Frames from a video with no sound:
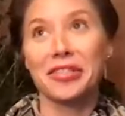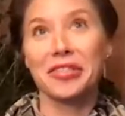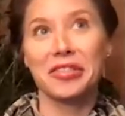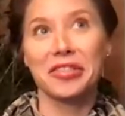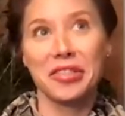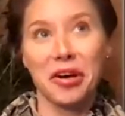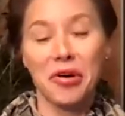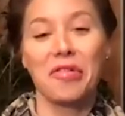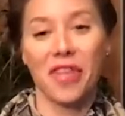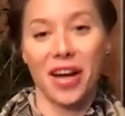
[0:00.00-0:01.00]

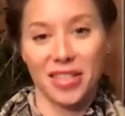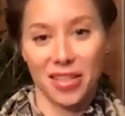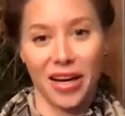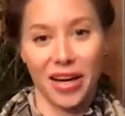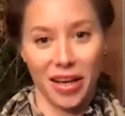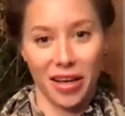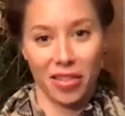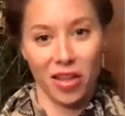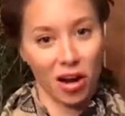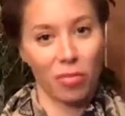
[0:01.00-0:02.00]
so fascinating
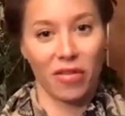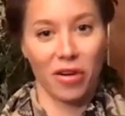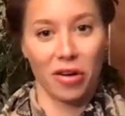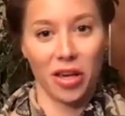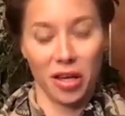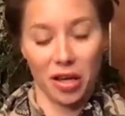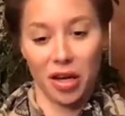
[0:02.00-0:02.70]
and thought provoking.